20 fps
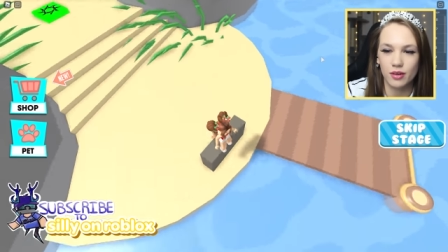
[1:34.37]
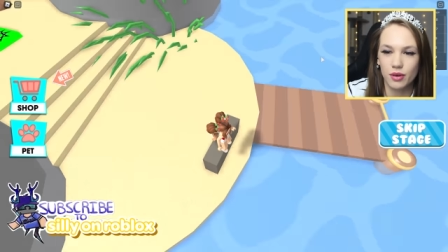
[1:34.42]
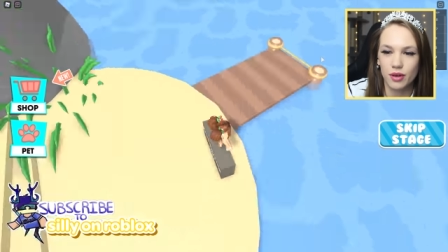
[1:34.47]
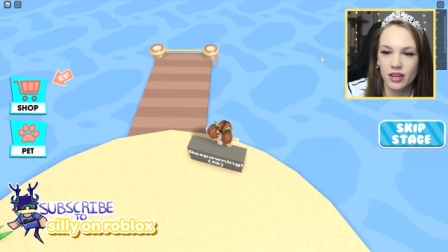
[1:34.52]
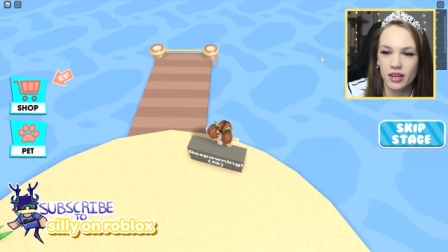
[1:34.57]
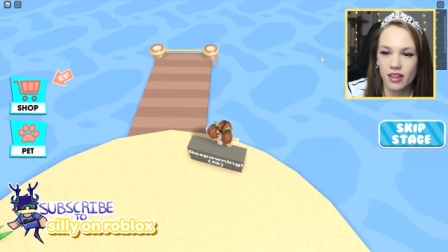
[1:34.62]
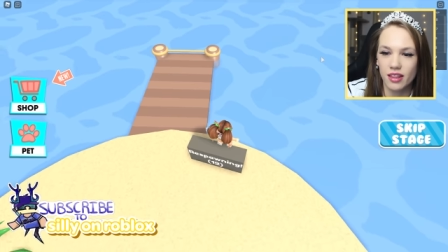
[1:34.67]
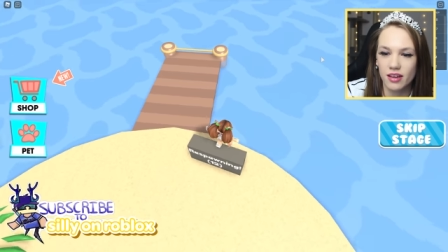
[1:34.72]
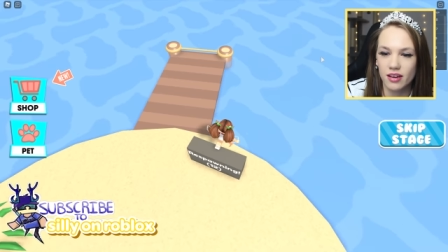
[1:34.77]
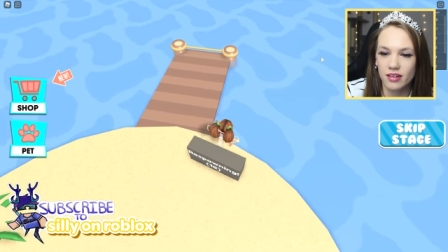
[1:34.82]
gonna
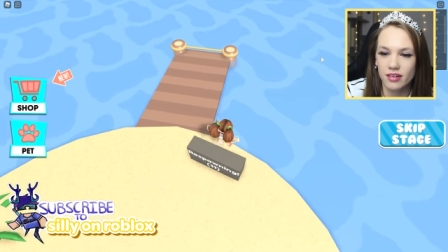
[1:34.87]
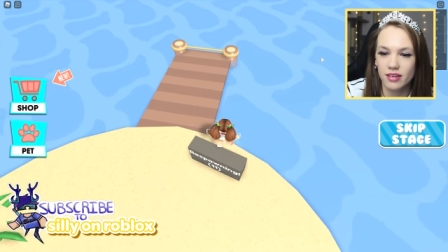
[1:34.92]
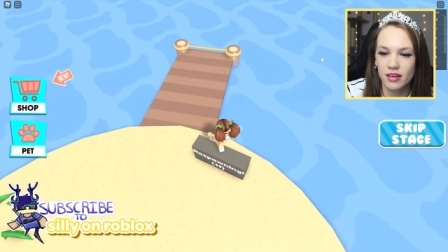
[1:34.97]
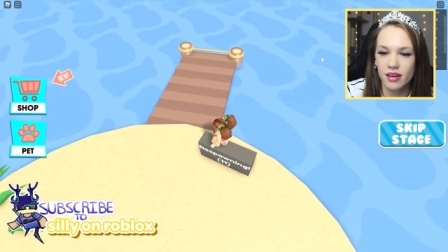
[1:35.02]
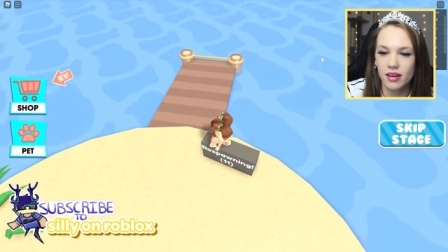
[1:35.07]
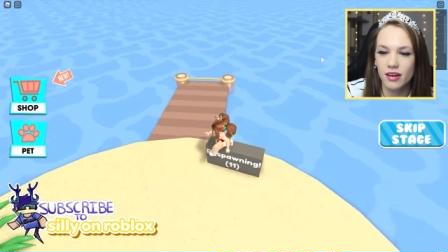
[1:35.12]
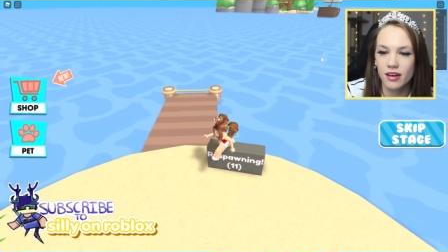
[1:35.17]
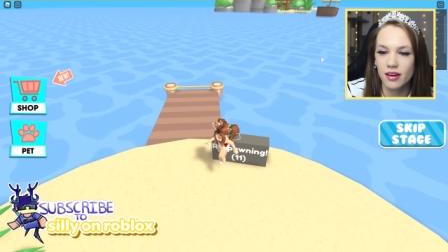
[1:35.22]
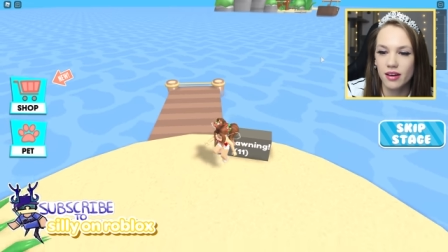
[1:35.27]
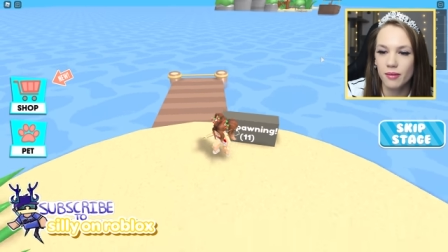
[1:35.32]
work either.
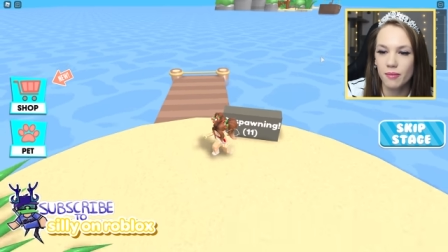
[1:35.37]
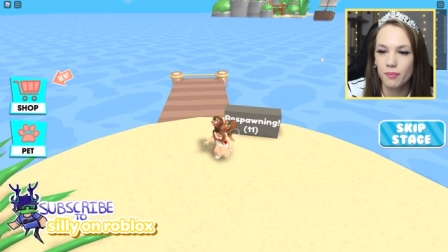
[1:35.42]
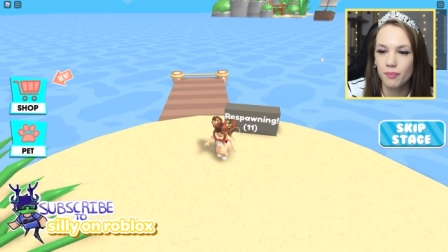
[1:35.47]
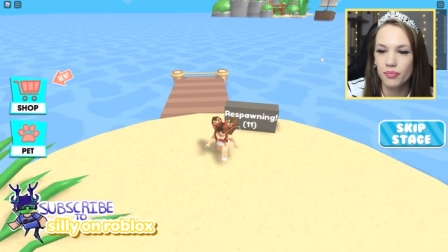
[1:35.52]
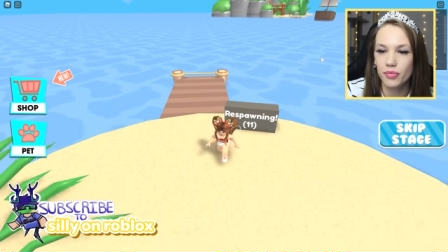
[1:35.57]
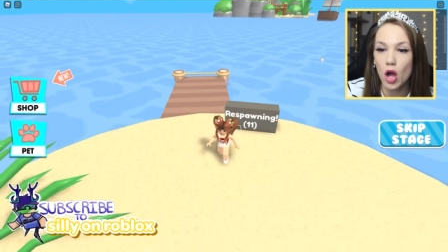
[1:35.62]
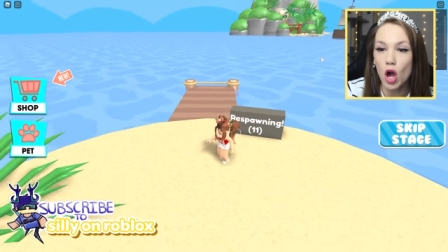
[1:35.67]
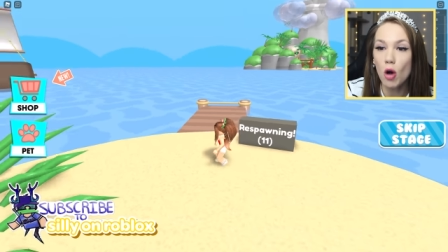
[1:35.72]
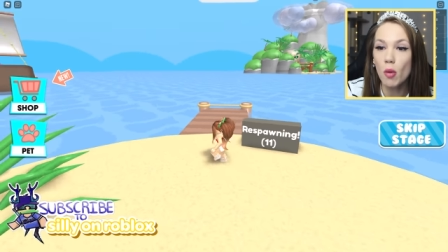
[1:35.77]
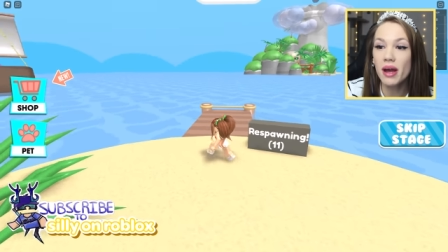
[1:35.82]
Um,
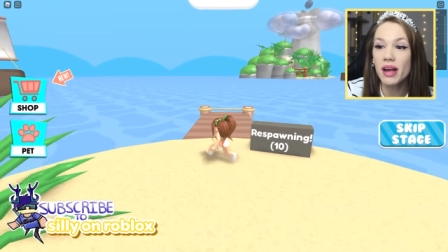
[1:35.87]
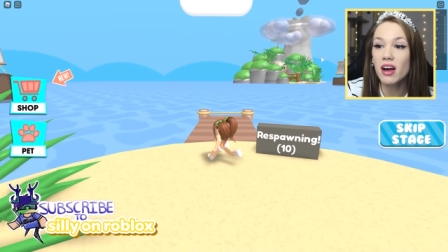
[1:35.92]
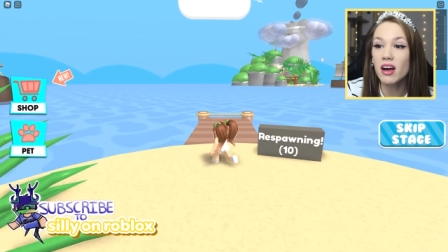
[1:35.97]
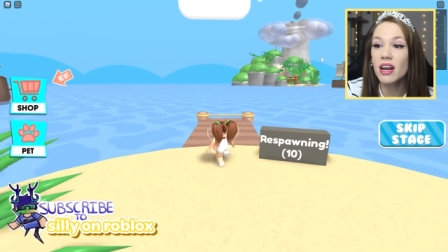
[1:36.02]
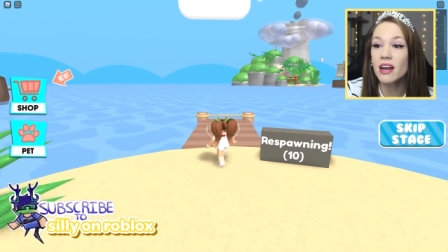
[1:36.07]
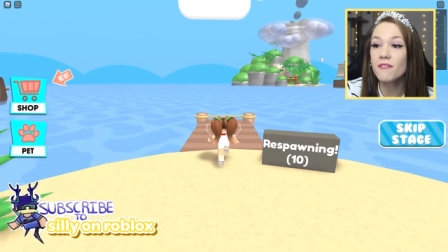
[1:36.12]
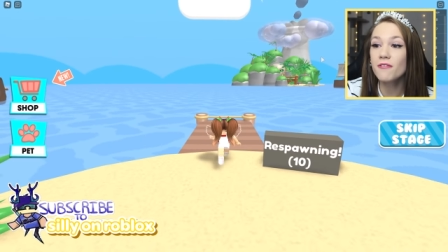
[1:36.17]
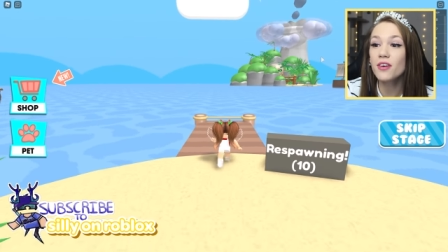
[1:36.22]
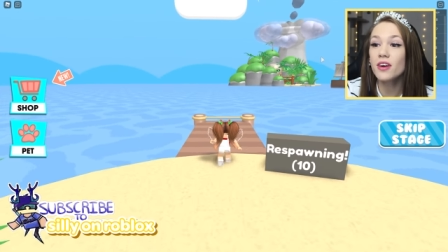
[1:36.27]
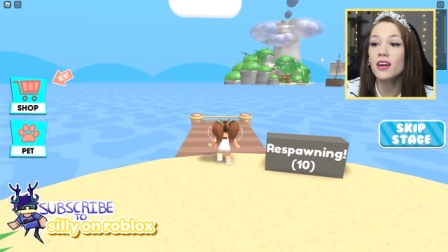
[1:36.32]
oh my god,